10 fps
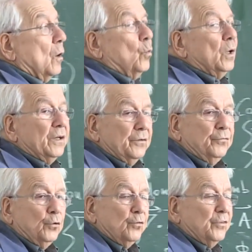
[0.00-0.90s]
Well,
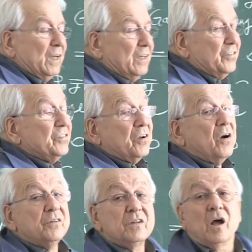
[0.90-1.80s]
if you really
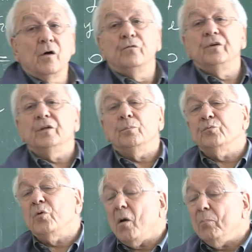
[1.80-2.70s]
start now with a
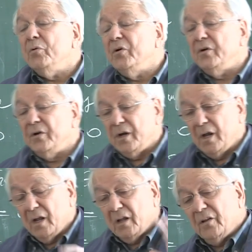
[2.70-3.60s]
proper
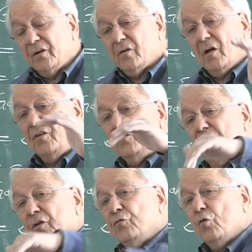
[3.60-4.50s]

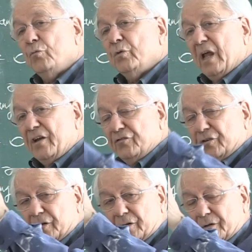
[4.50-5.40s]
Lagrangian
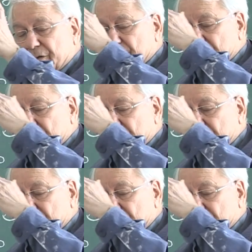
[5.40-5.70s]
formulation